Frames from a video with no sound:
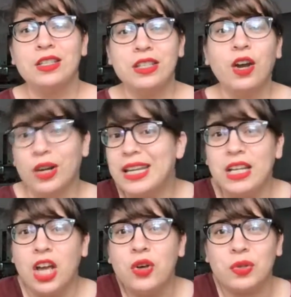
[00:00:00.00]
or he
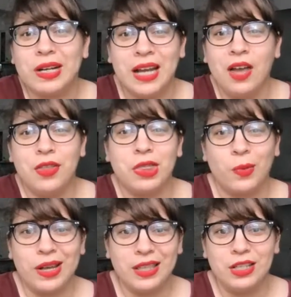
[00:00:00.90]
knows right now that the
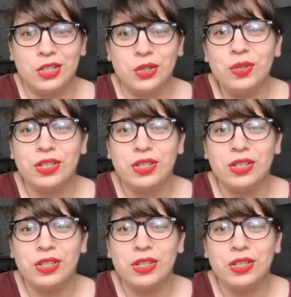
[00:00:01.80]
right thing to do is